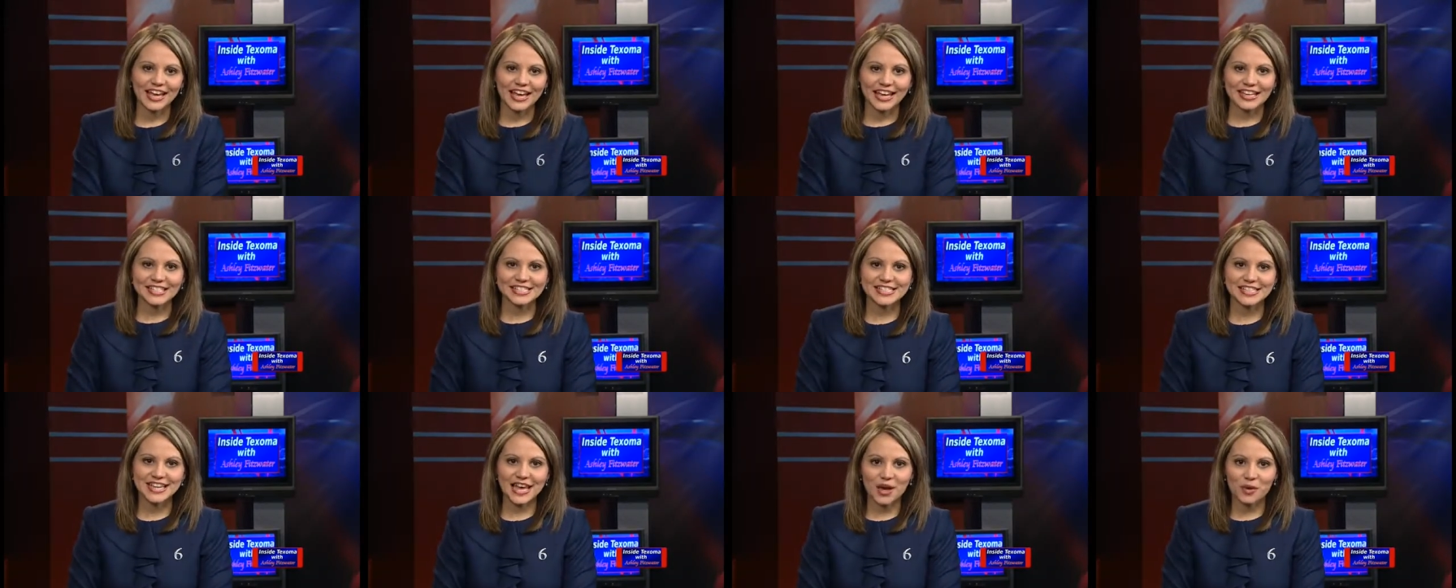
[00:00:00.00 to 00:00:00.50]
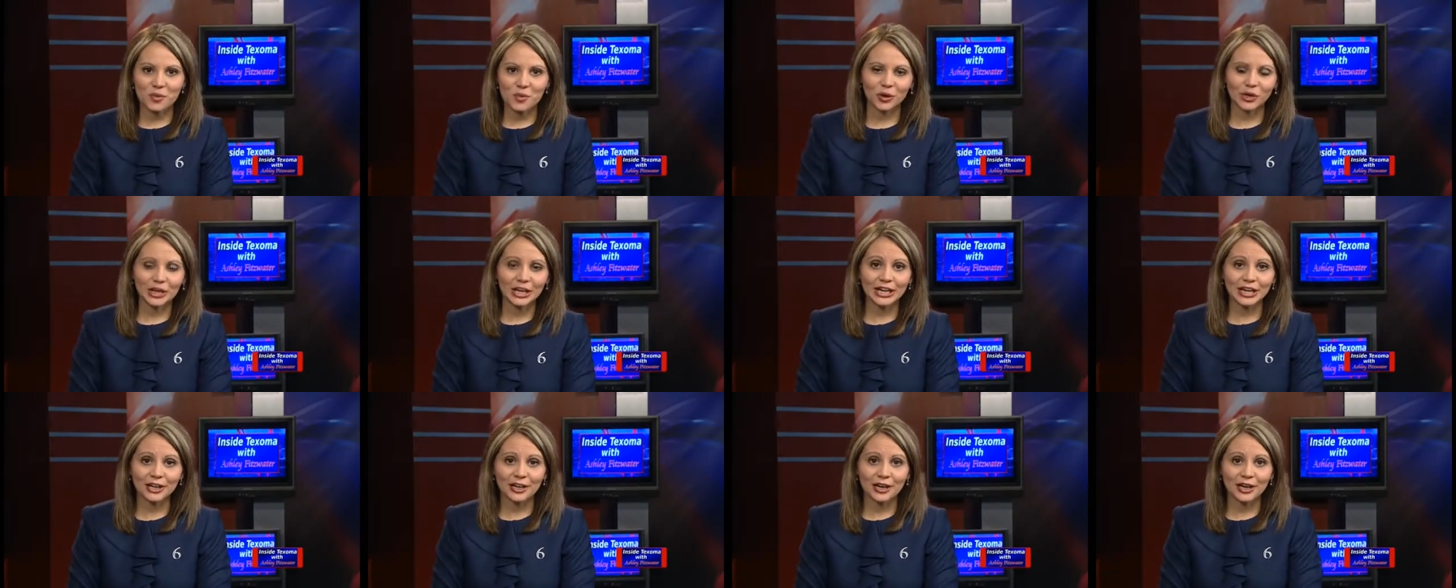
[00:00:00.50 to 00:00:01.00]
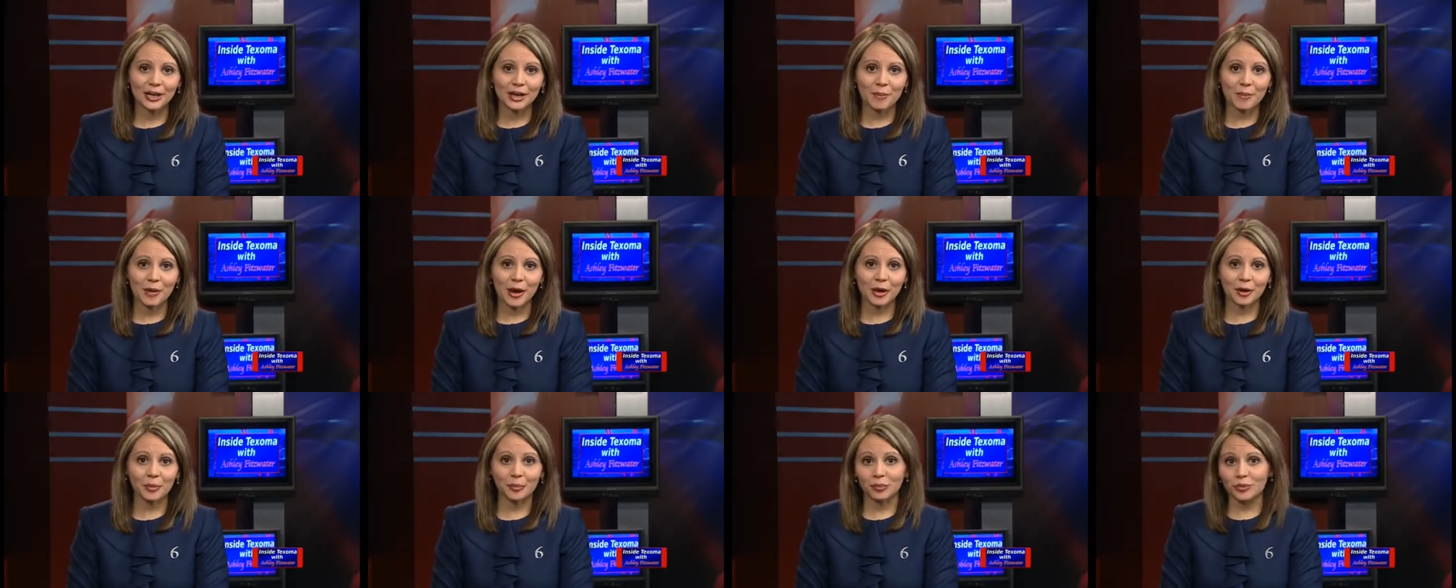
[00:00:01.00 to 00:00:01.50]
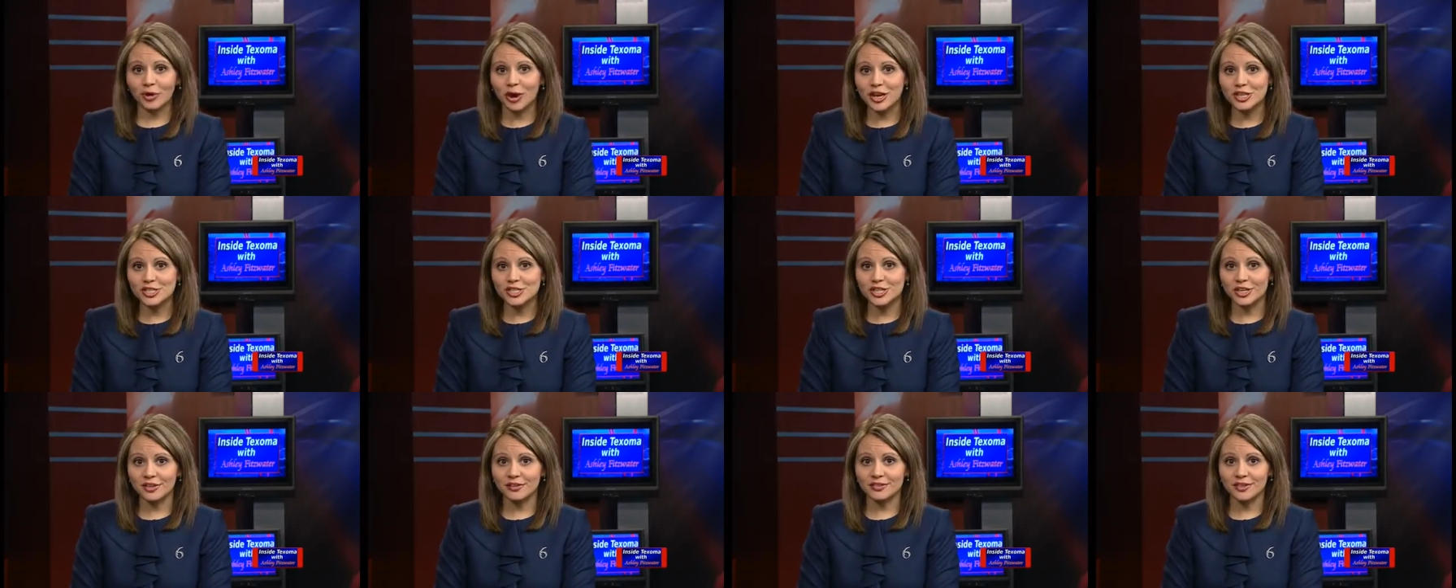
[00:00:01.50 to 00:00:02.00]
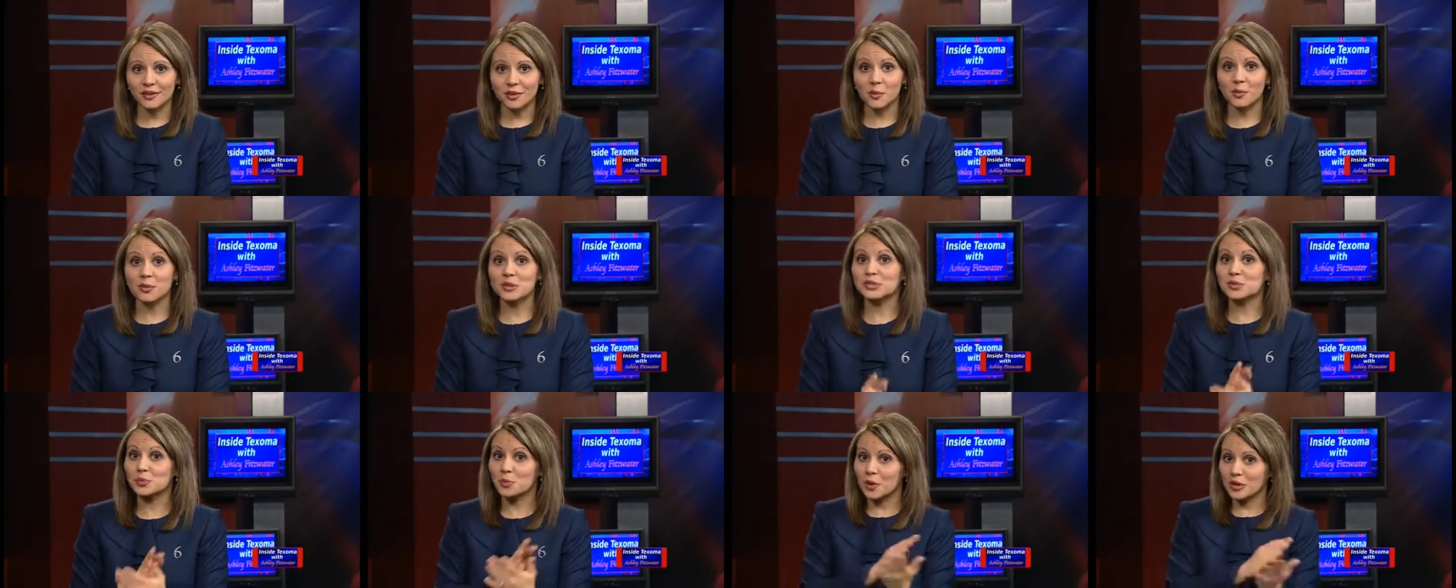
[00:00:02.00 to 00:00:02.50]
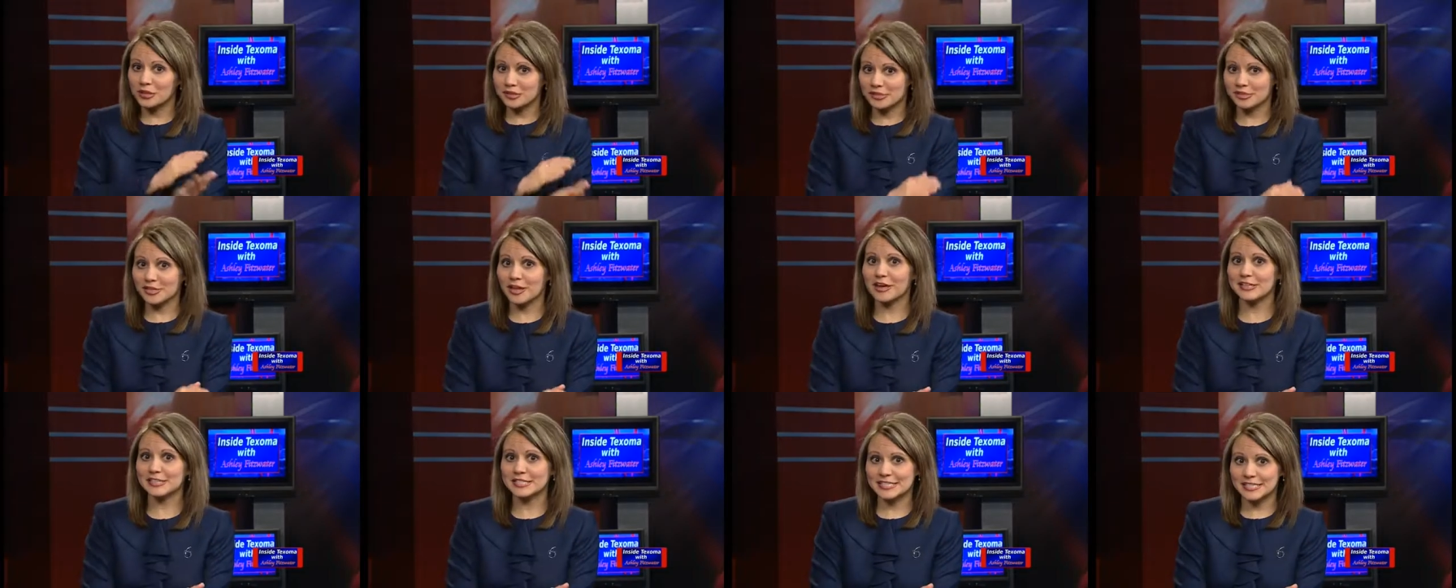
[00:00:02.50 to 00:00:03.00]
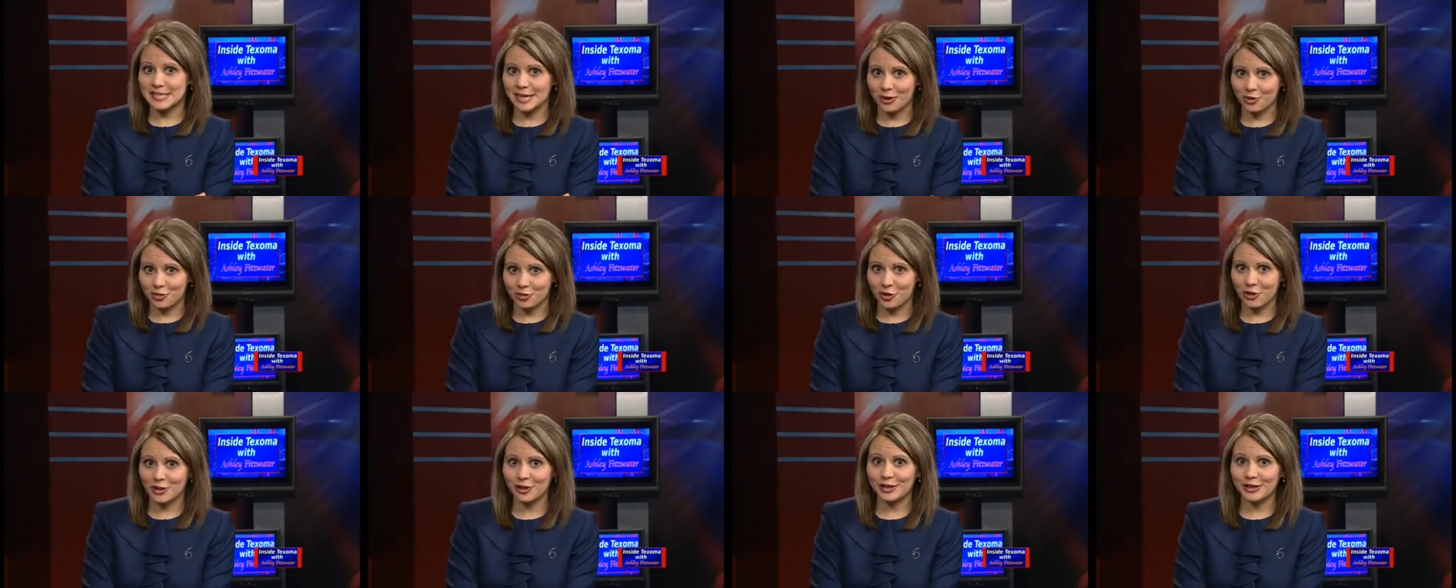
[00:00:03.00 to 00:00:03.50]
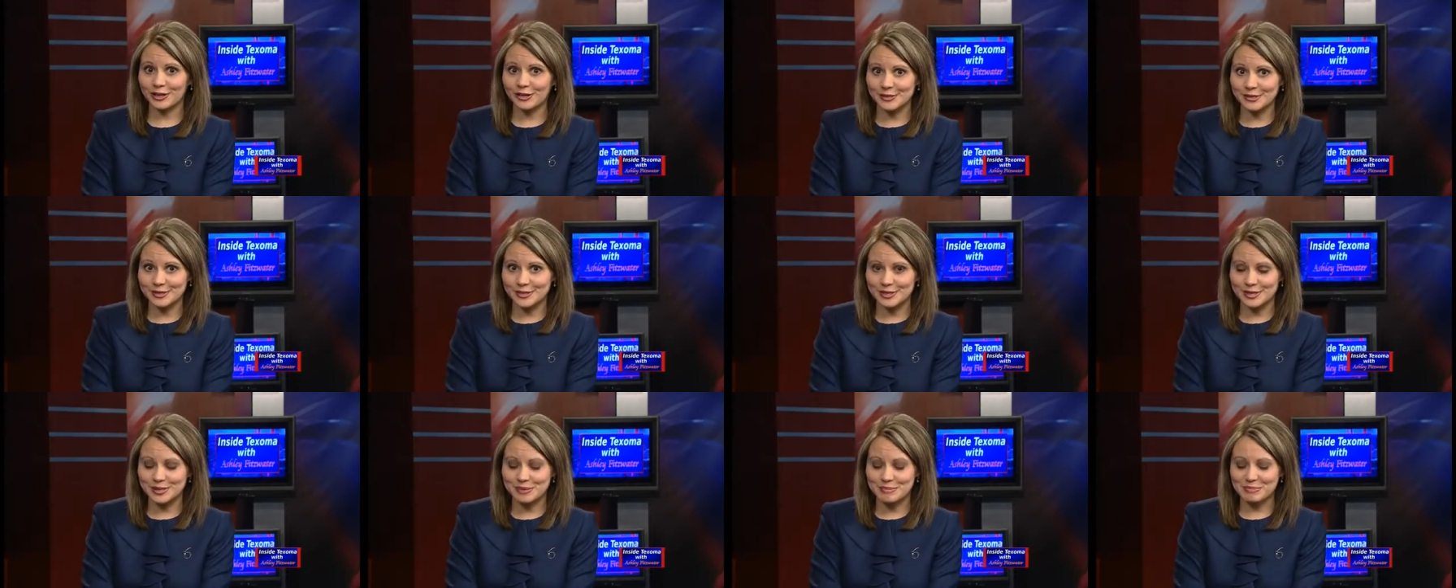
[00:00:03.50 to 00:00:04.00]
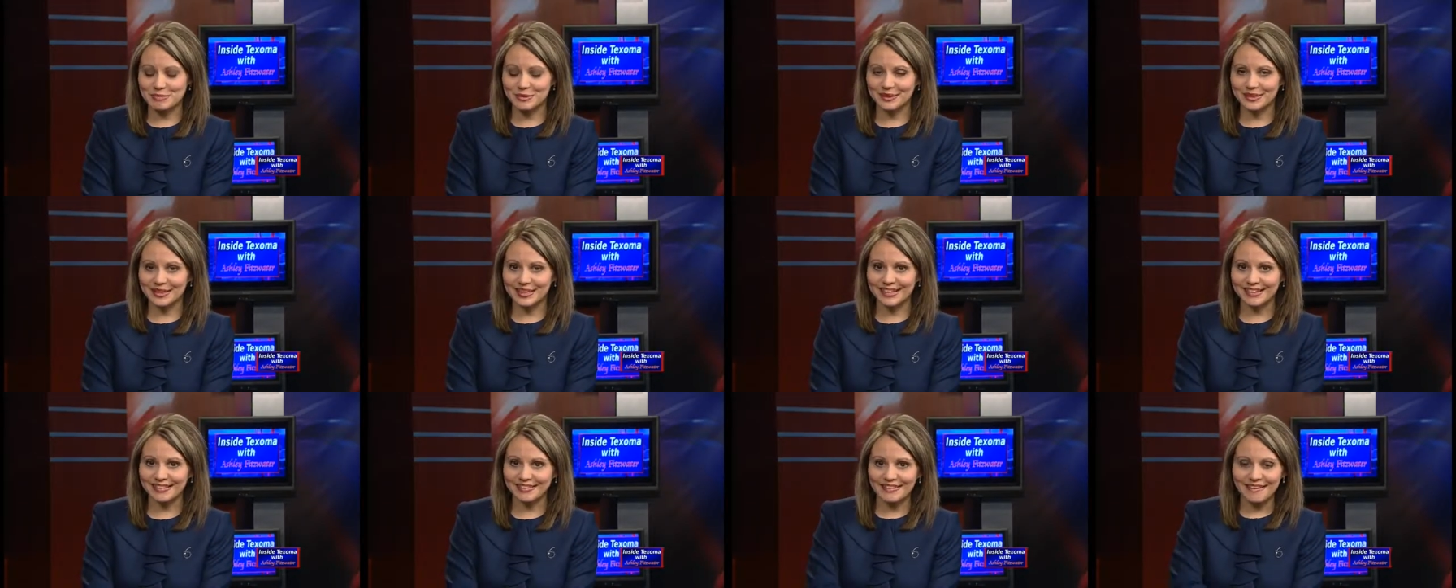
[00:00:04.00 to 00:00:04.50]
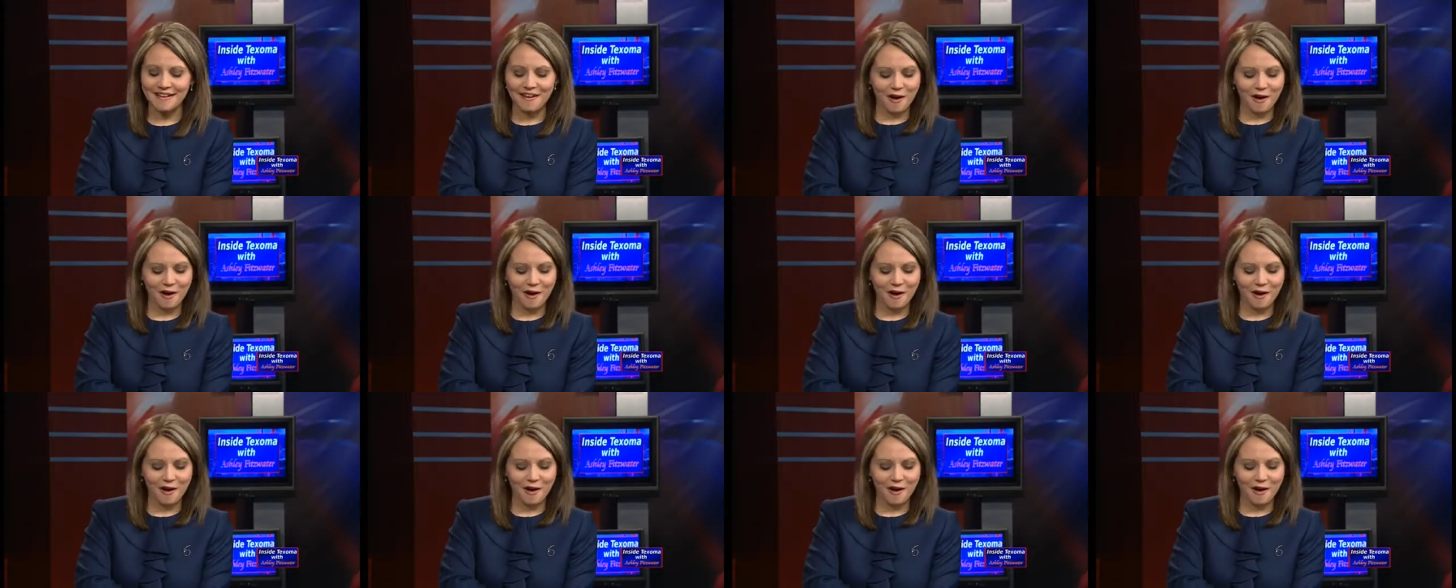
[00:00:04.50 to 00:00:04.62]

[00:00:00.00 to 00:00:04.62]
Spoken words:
And today we're hearing about a project that was once thought to take 30 years to complete,